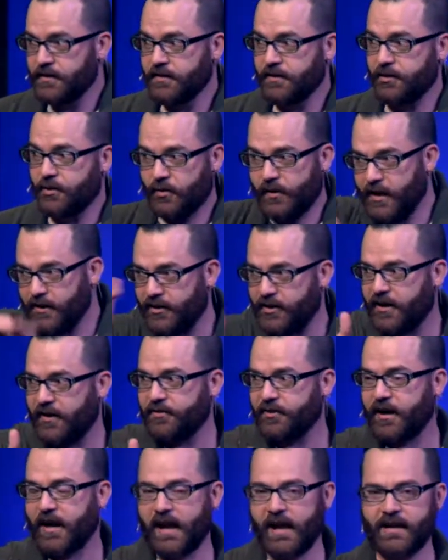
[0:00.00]
go down
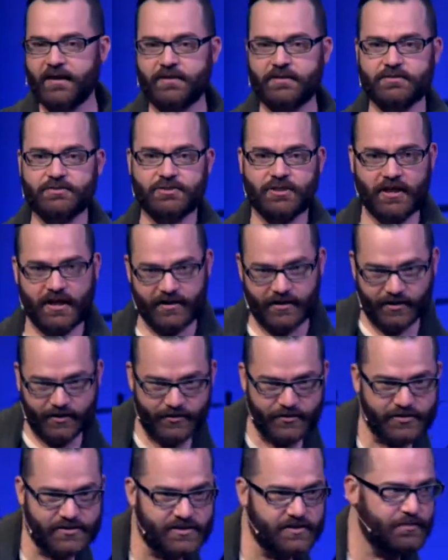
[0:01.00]
another aisle, try and
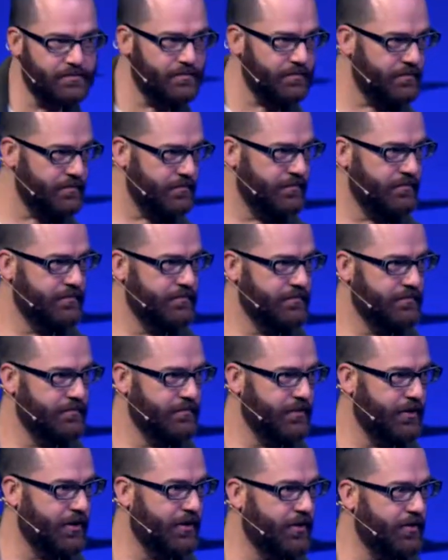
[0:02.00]
lose them,
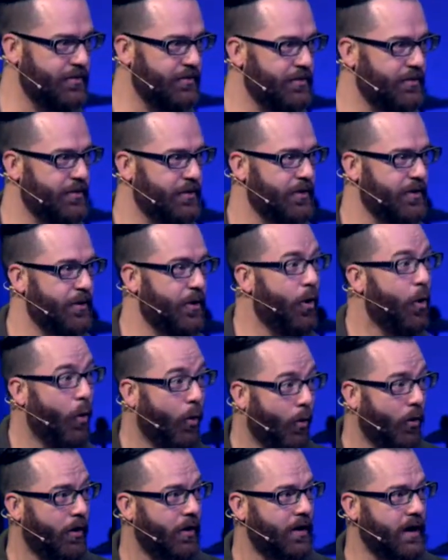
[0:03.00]
you know,
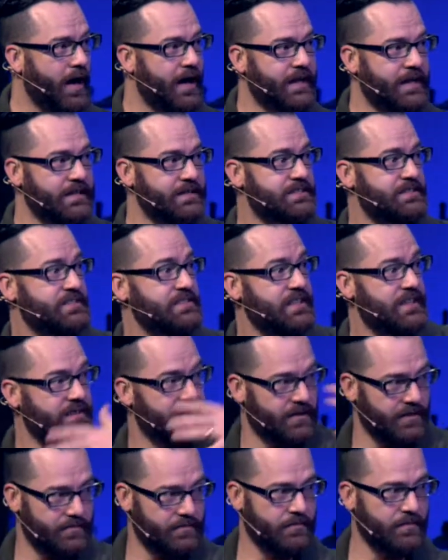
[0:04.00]
or I can see
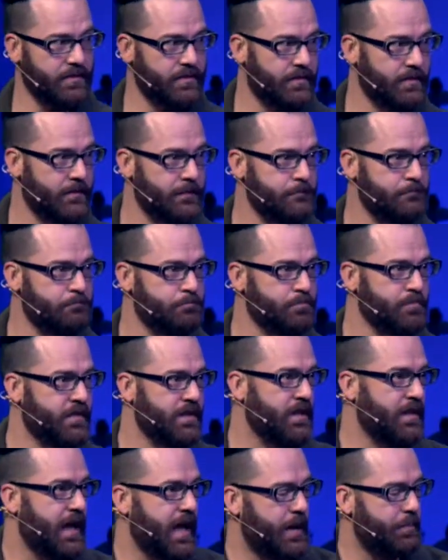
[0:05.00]
them.
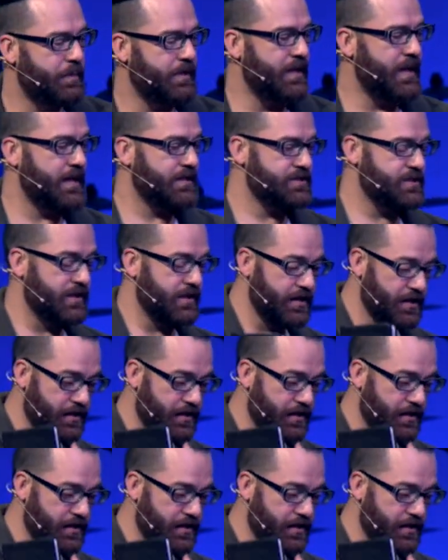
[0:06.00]
It happened actually